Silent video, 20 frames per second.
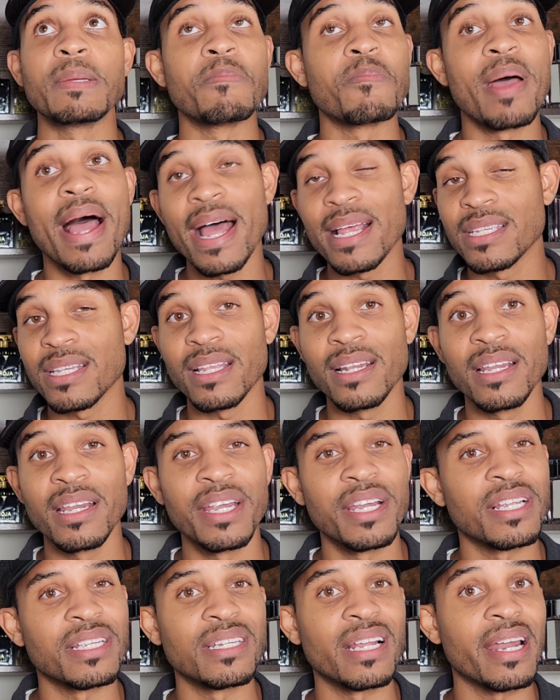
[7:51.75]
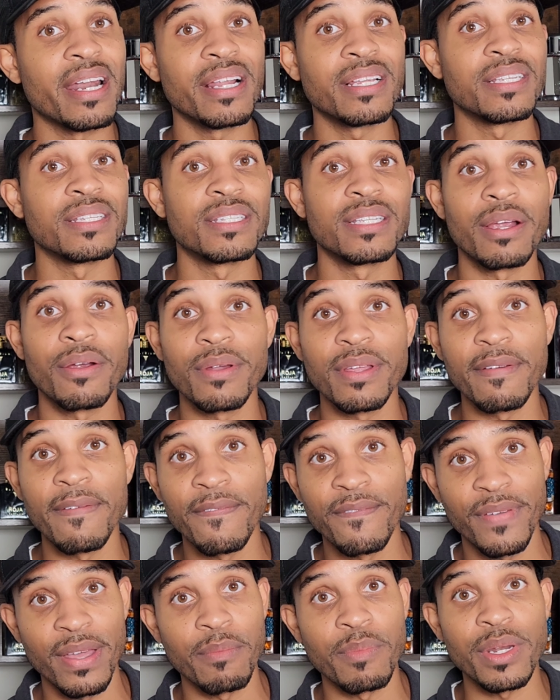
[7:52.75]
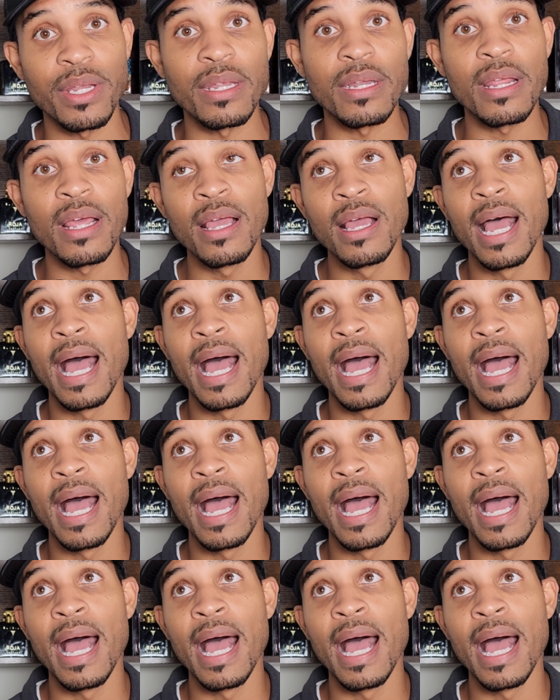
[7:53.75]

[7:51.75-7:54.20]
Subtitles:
masculine. It is not necessarily feminine.